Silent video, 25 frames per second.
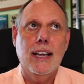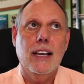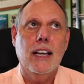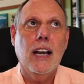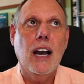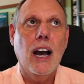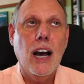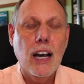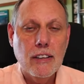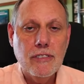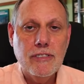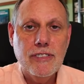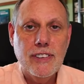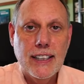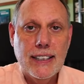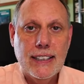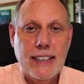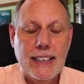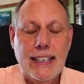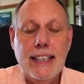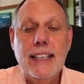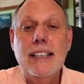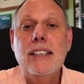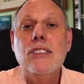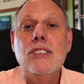conflict
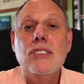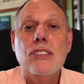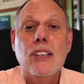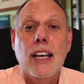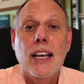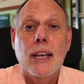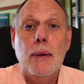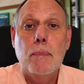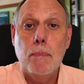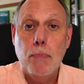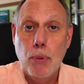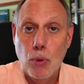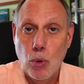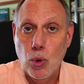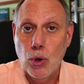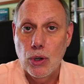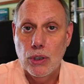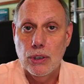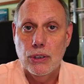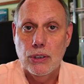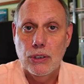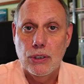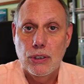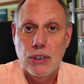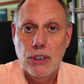is
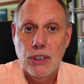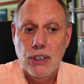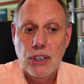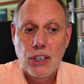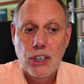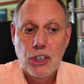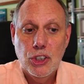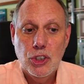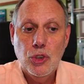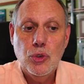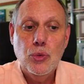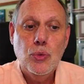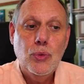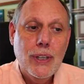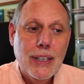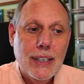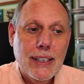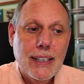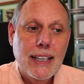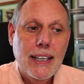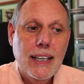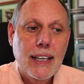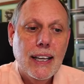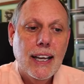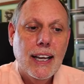important. You
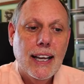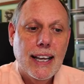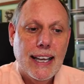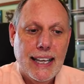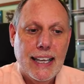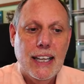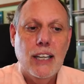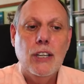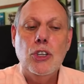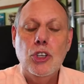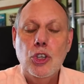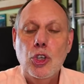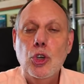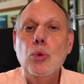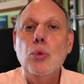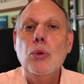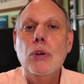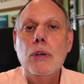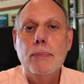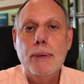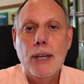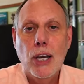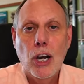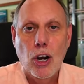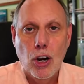really, it, you
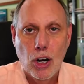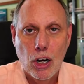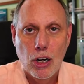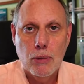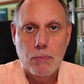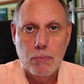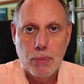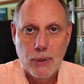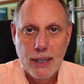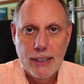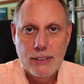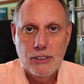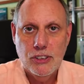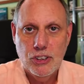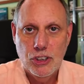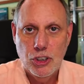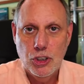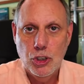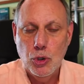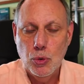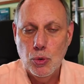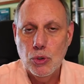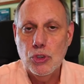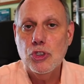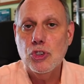would be hard pressed to
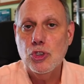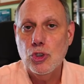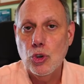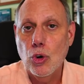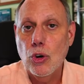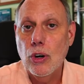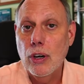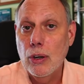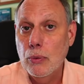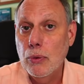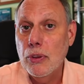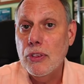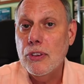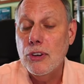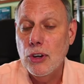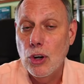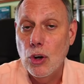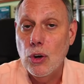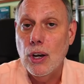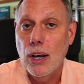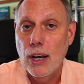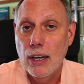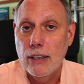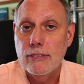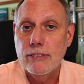do a story with no
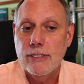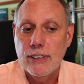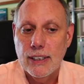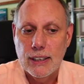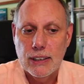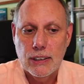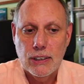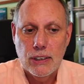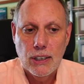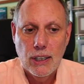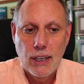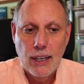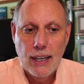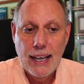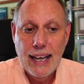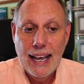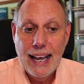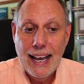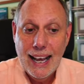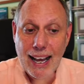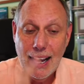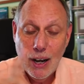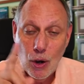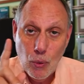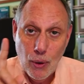conflict.
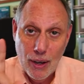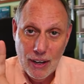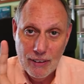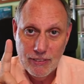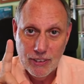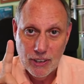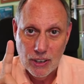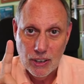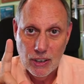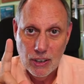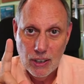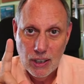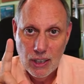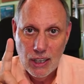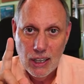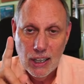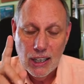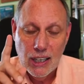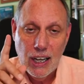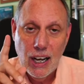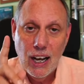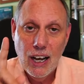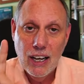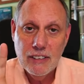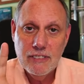However,
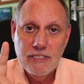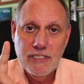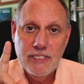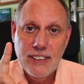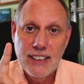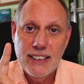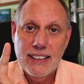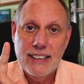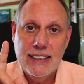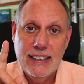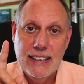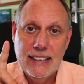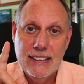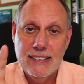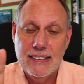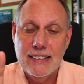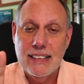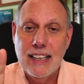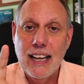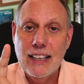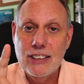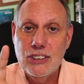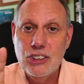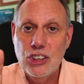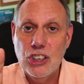conflict is
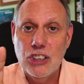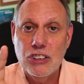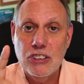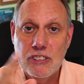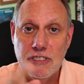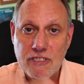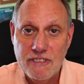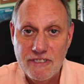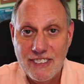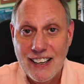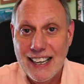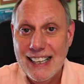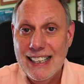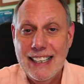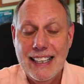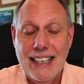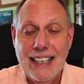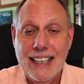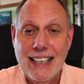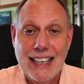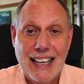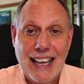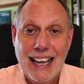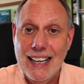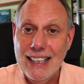not just
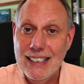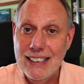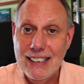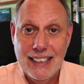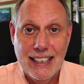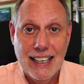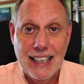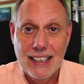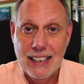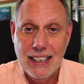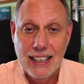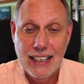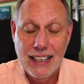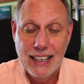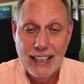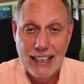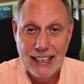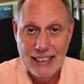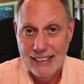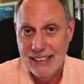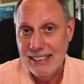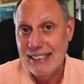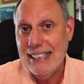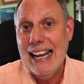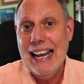fighting and yelling
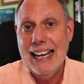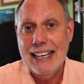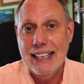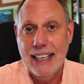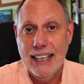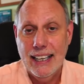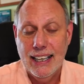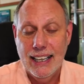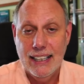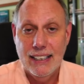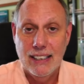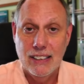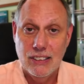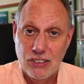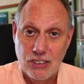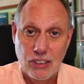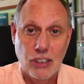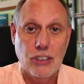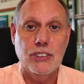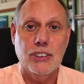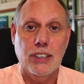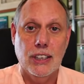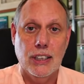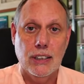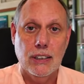and attacking and
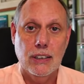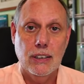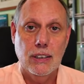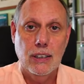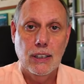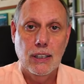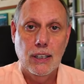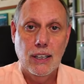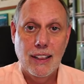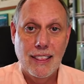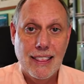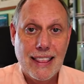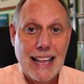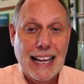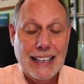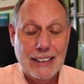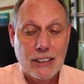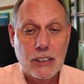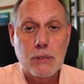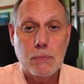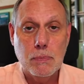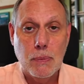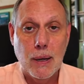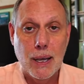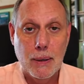insulting.
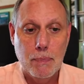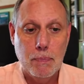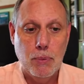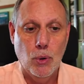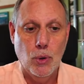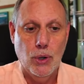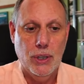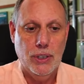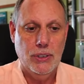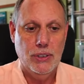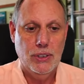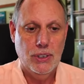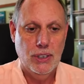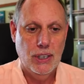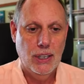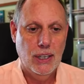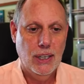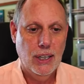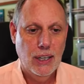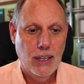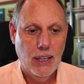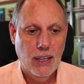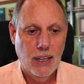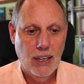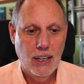That's my point.
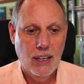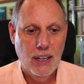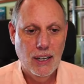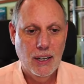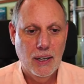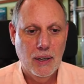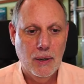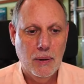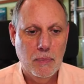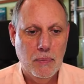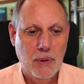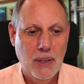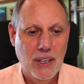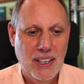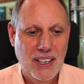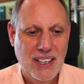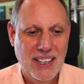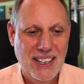Um,